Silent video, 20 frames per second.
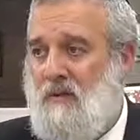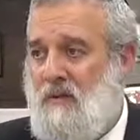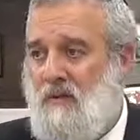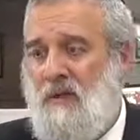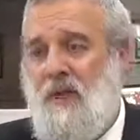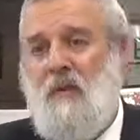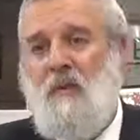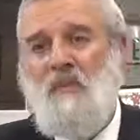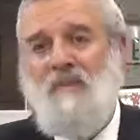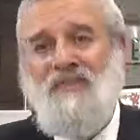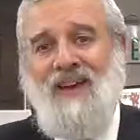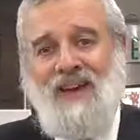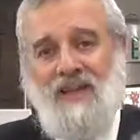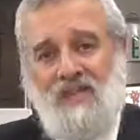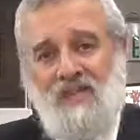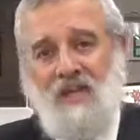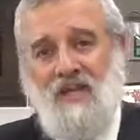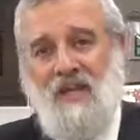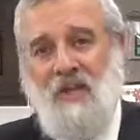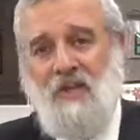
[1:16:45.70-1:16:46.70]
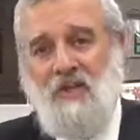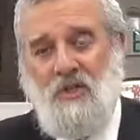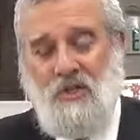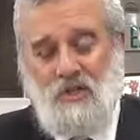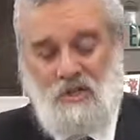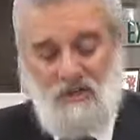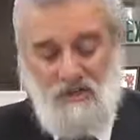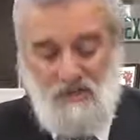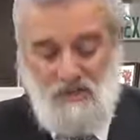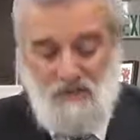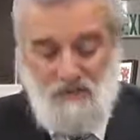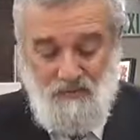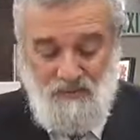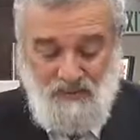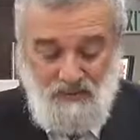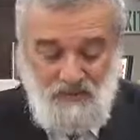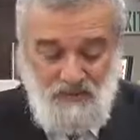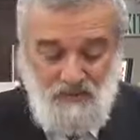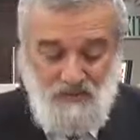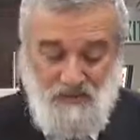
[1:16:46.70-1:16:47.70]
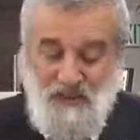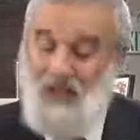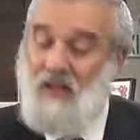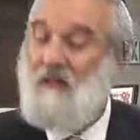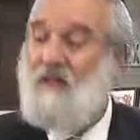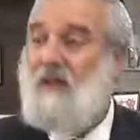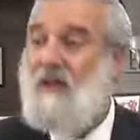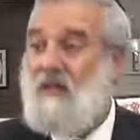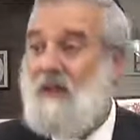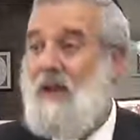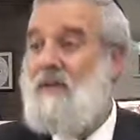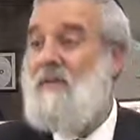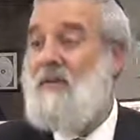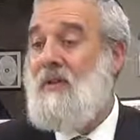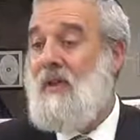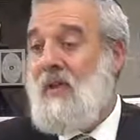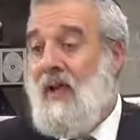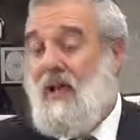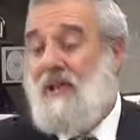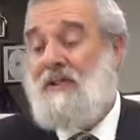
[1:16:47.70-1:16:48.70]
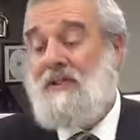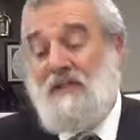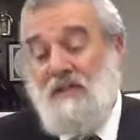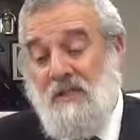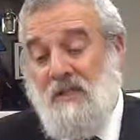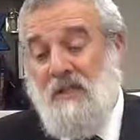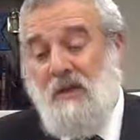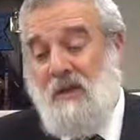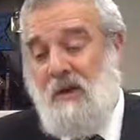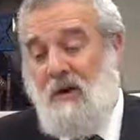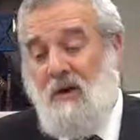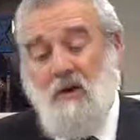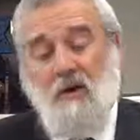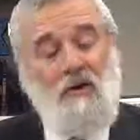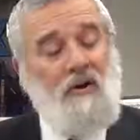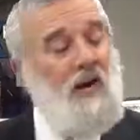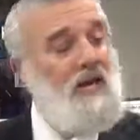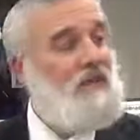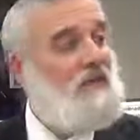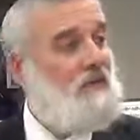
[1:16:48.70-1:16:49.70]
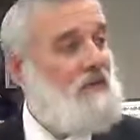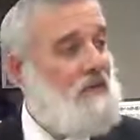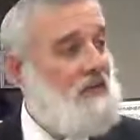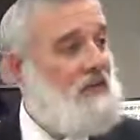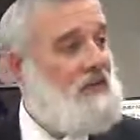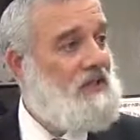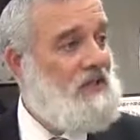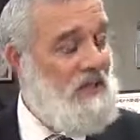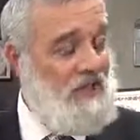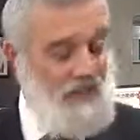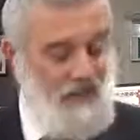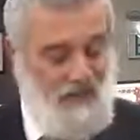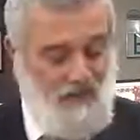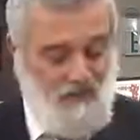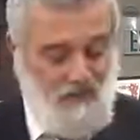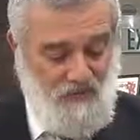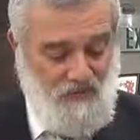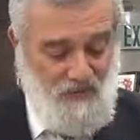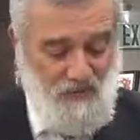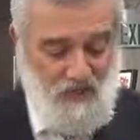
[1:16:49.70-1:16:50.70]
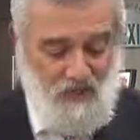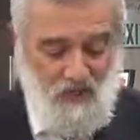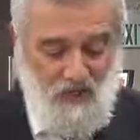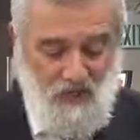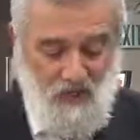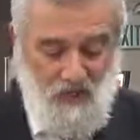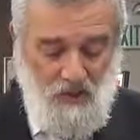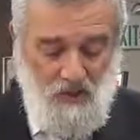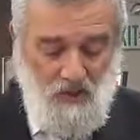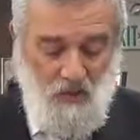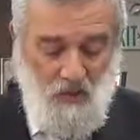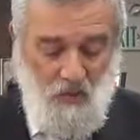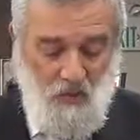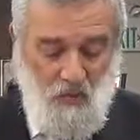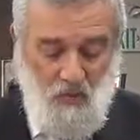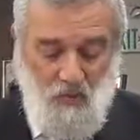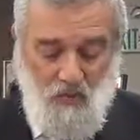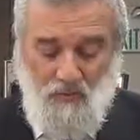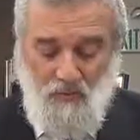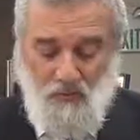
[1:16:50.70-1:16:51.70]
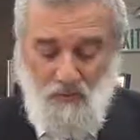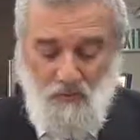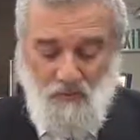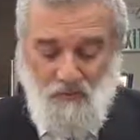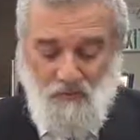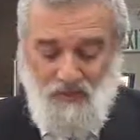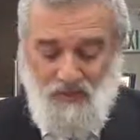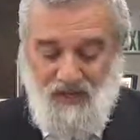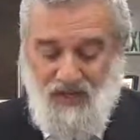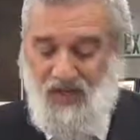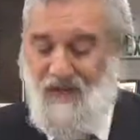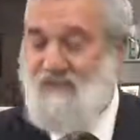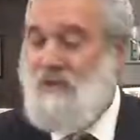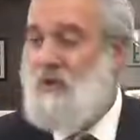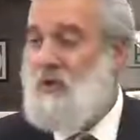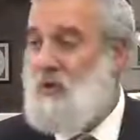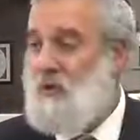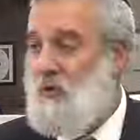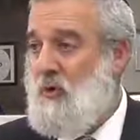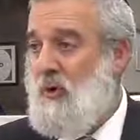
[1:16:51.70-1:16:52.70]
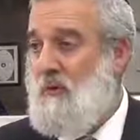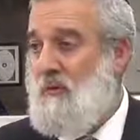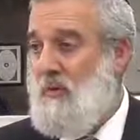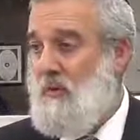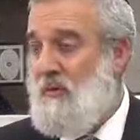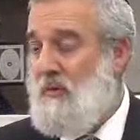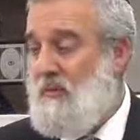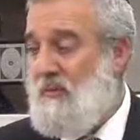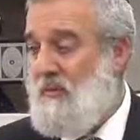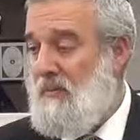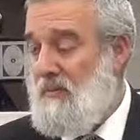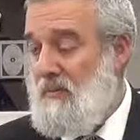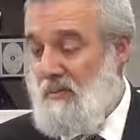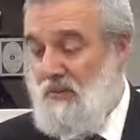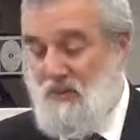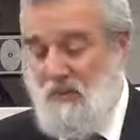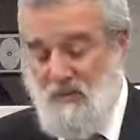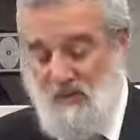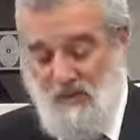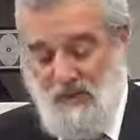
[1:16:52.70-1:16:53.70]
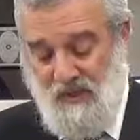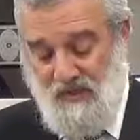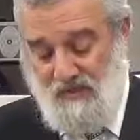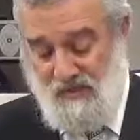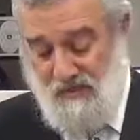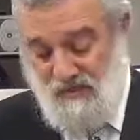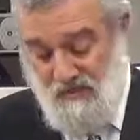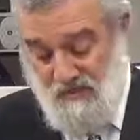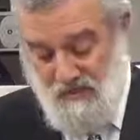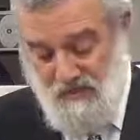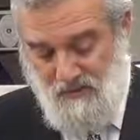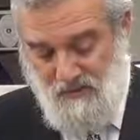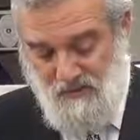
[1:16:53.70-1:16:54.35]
Today with vaccination, it's a little bit easier. Nevertheless, all kinds of things can happen. So a woman who's been having trouble with this